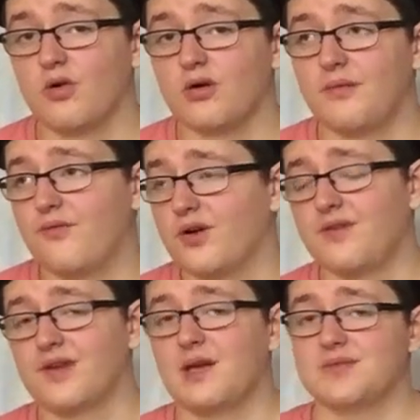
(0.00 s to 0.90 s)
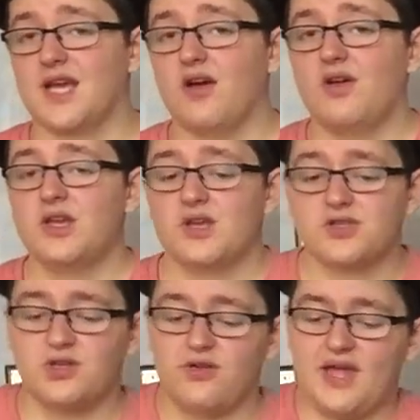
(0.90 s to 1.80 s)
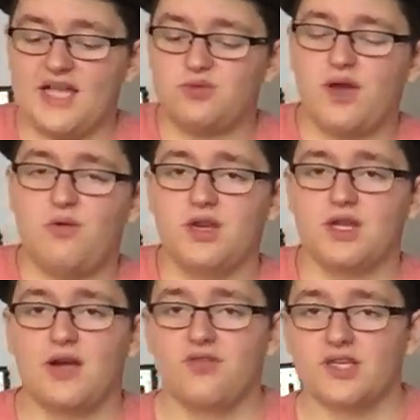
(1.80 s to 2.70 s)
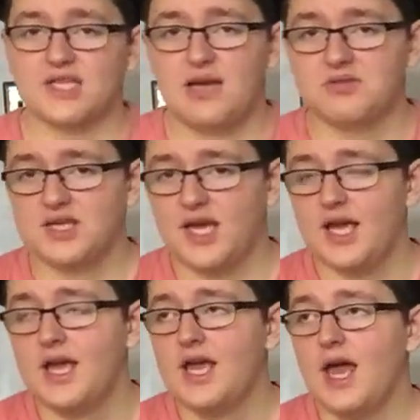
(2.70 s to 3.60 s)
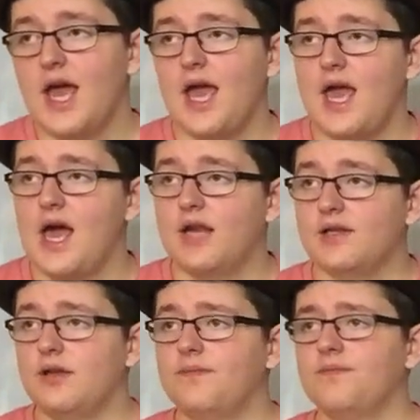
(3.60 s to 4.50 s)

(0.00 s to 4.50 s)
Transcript: or before it even comes out. So that's why I wanted to cover this game today. And